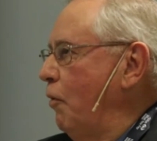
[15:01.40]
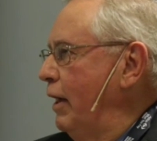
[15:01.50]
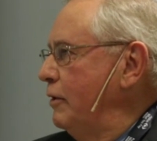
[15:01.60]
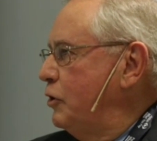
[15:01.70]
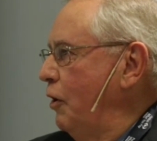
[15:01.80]

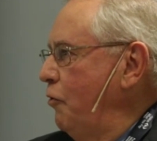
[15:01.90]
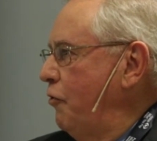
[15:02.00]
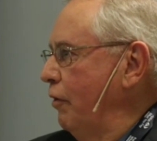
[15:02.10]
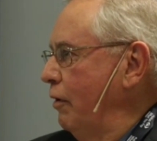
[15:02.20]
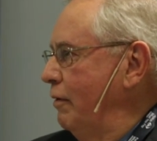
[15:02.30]

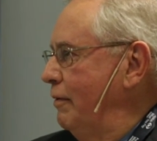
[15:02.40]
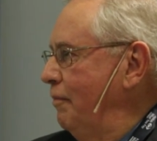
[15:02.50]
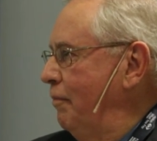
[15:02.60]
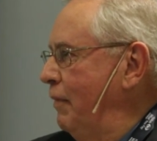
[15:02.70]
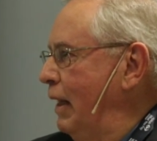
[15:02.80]
Transocean,
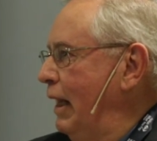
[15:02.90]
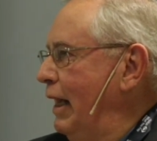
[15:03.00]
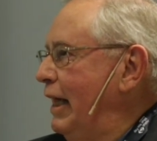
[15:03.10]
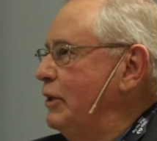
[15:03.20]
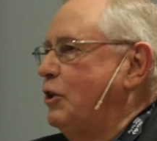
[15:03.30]

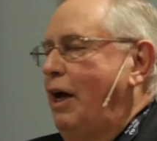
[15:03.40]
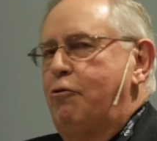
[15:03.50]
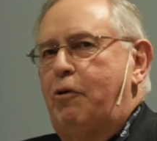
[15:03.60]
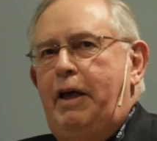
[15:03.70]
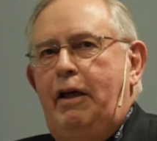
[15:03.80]
it's
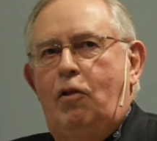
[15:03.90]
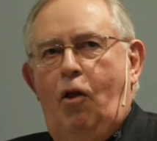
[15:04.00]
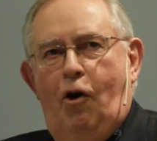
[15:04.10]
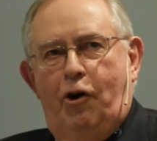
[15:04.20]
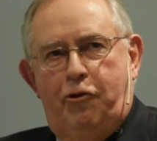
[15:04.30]
every
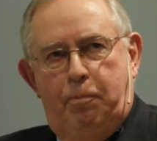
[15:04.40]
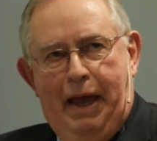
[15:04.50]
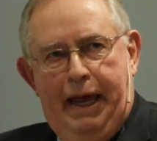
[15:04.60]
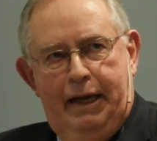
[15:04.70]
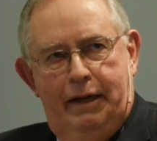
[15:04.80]
large
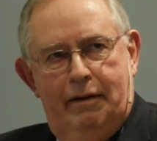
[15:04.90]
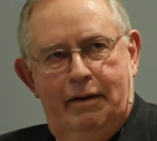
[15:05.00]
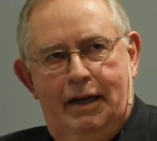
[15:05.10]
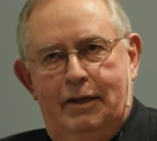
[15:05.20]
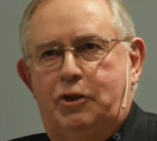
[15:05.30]
bank,
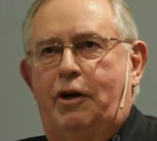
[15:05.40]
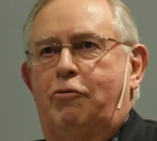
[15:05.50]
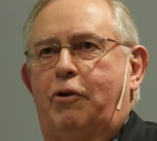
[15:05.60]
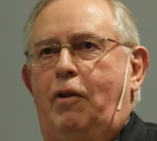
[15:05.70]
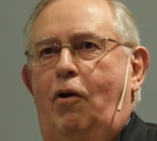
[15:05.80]
it's
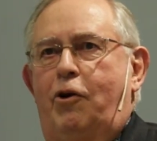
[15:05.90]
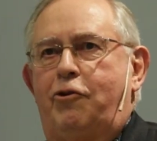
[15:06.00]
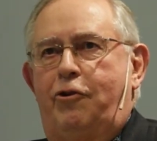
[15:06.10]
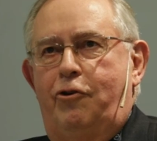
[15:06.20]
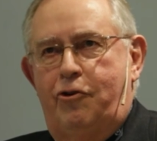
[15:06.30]
every
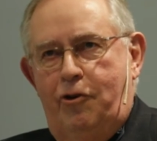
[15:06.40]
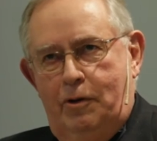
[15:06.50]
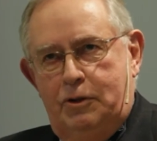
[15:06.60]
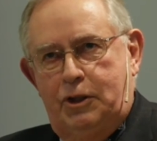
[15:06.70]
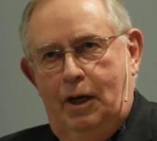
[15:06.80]
large
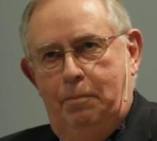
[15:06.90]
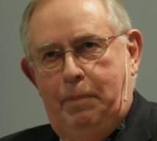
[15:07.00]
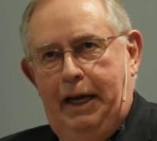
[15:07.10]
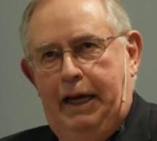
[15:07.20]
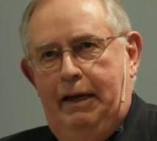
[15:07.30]
insurance
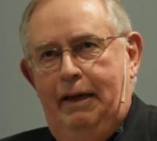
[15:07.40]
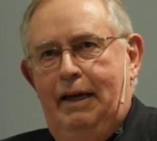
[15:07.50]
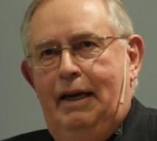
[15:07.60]
company,